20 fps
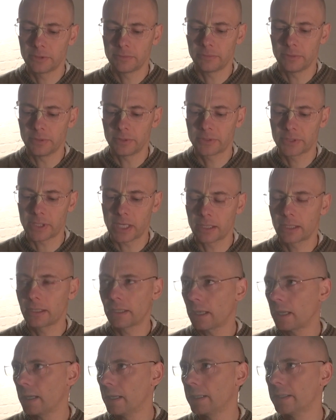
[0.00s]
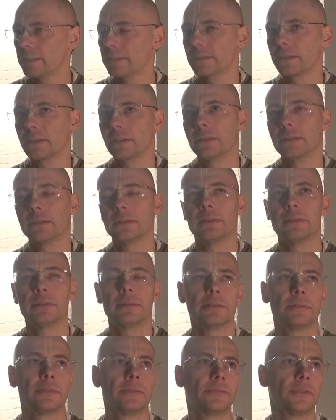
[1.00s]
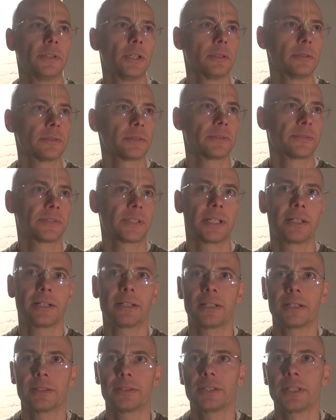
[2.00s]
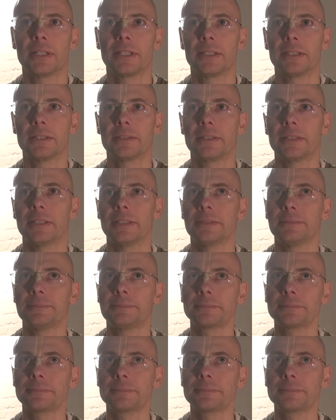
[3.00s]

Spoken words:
the Shankarites, or the followers of Shankaracharya, they